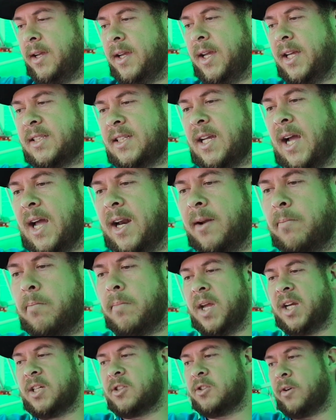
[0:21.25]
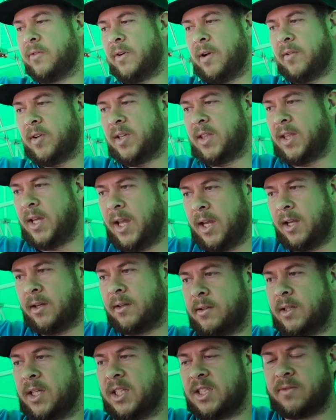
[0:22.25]
It's got a mixture of
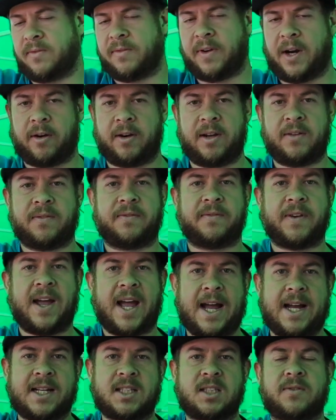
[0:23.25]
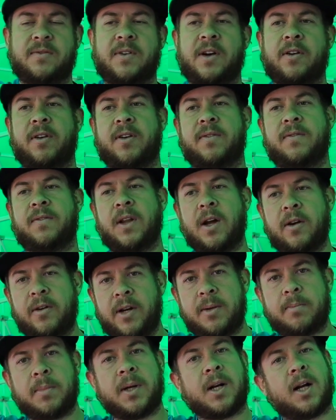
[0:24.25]
everything. It's very fast, very
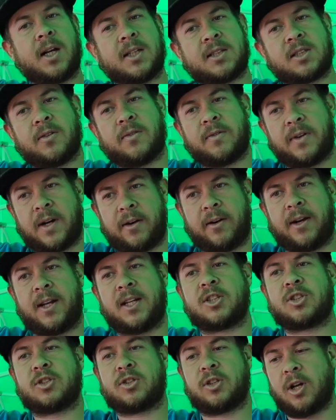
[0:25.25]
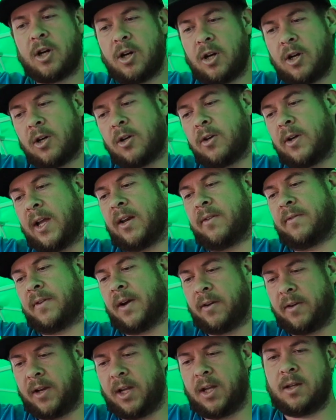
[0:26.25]
flowy, but also very slow and
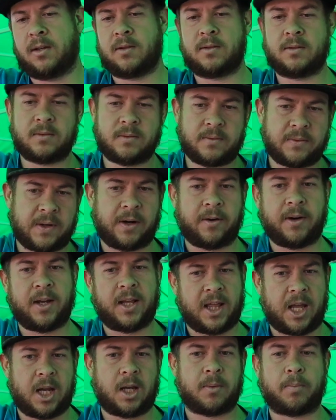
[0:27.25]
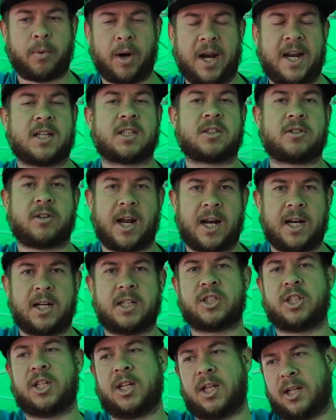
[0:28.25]
very, very like brake
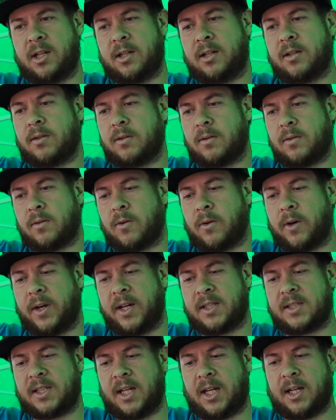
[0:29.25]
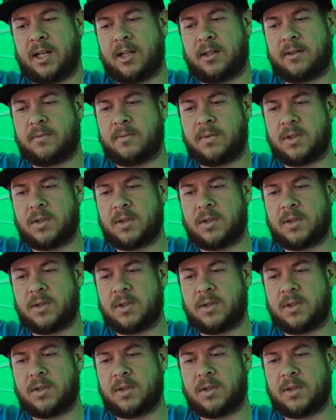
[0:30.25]
strategy orientated.